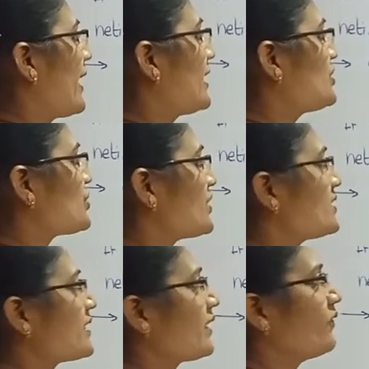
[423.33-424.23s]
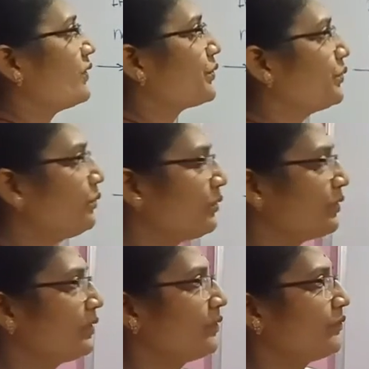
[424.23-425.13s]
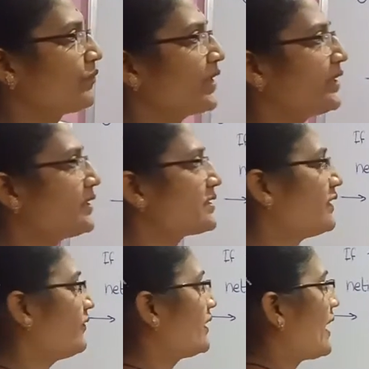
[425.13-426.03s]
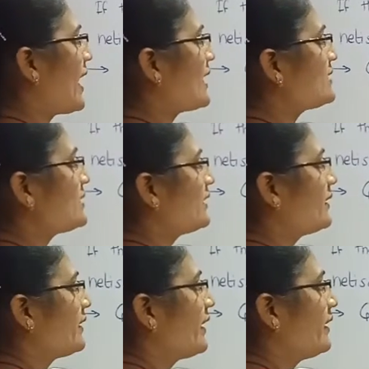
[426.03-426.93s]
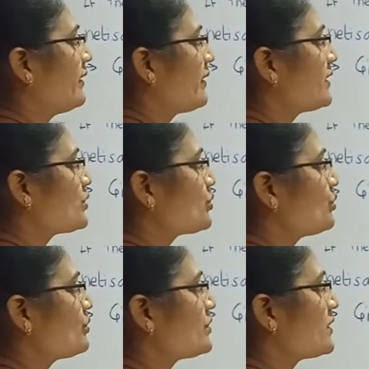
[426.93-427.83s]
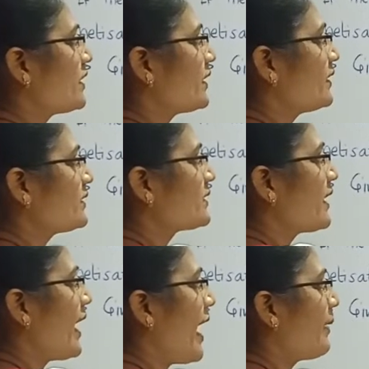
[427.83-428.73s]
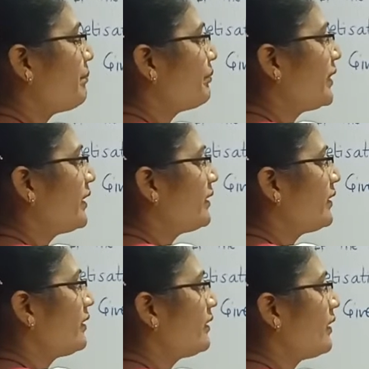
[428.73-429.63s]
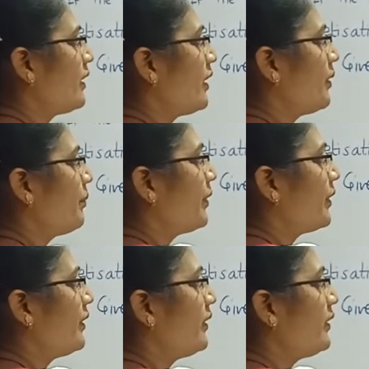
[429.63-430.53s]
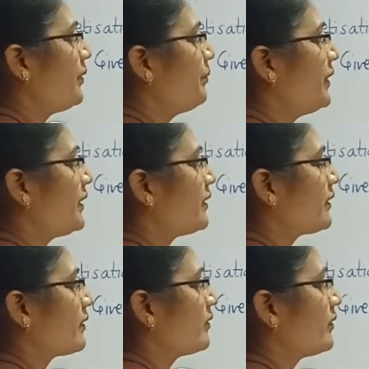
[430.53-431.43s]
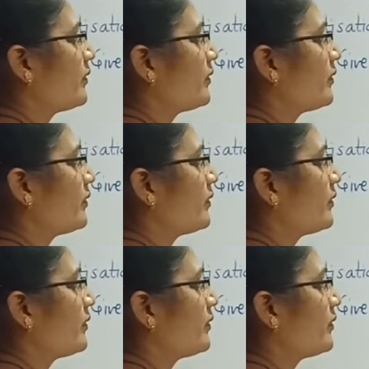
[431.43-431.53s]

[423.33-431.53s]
H is equal to, it is given as 10 raised to 6 ampere per meter.